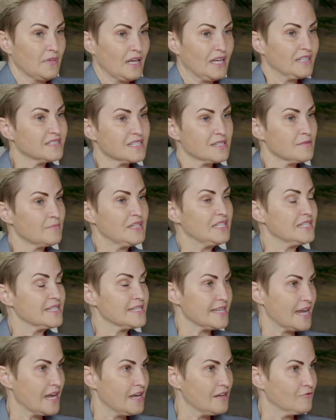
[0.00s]
to be
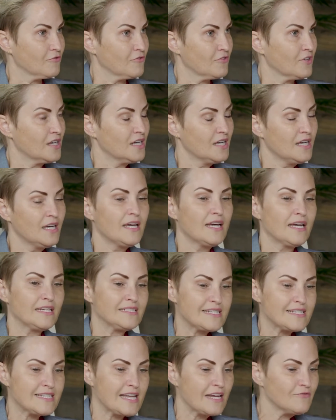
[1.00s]
safe. And
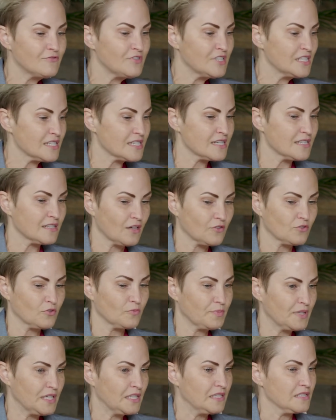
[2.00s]
safety is another
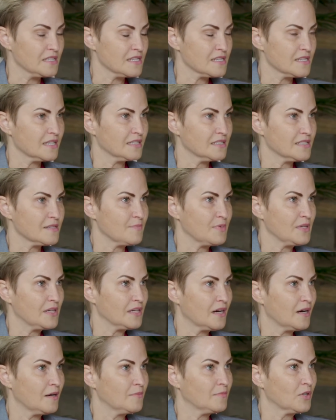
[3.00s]
piece that's
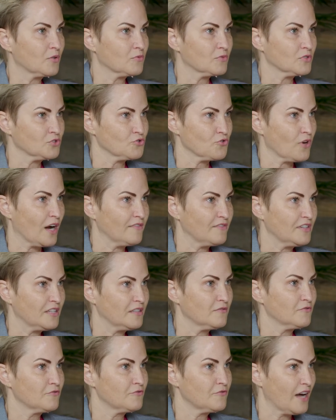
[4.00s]
become a real
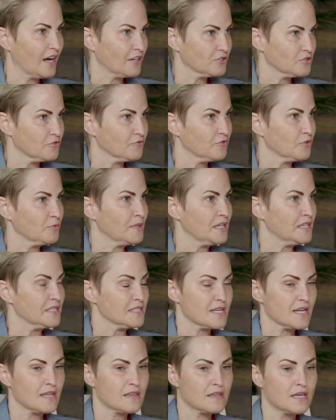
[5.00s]
driving factor for me as
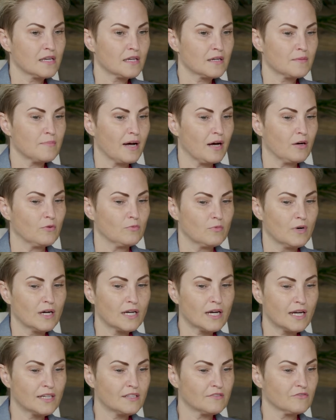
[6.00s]
I think about what
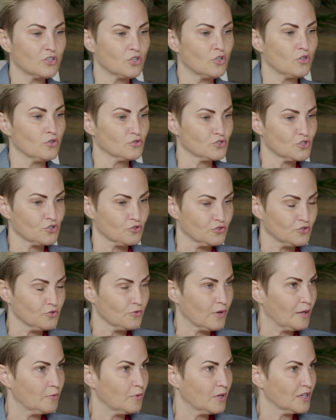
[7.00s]
kind of culture do
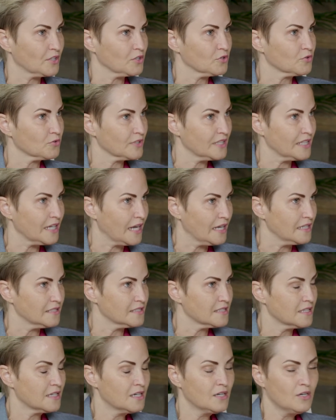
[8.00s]
I want to
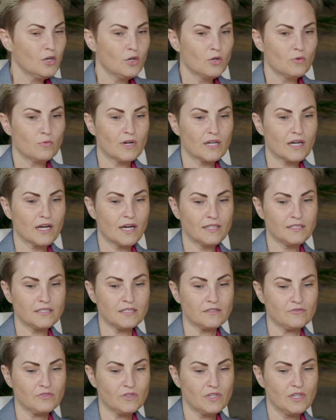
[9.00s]
create? What kind
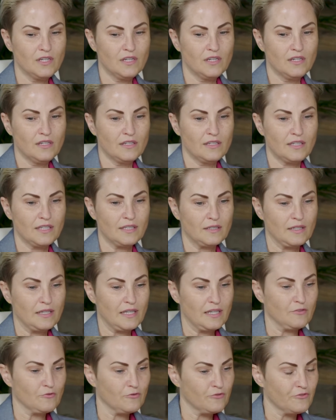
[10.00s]
of, in
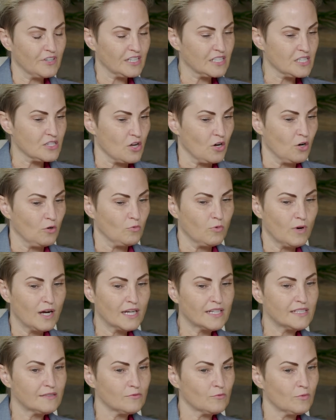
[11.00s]
FIKSAL,
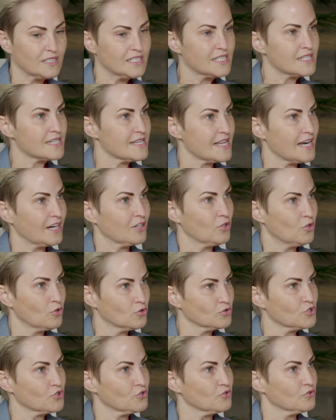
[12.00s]
what does that
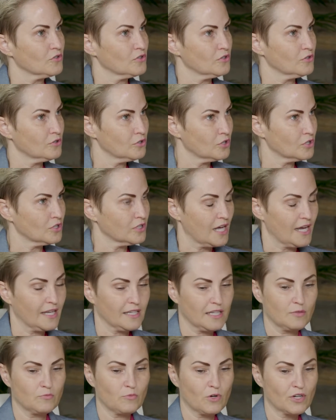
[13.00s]
culture look like?
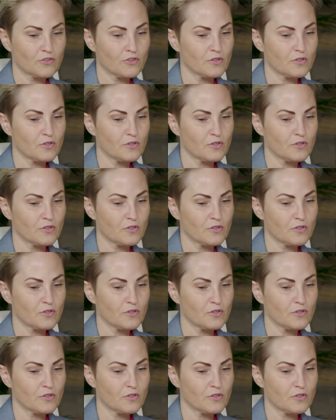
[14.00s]
And what are the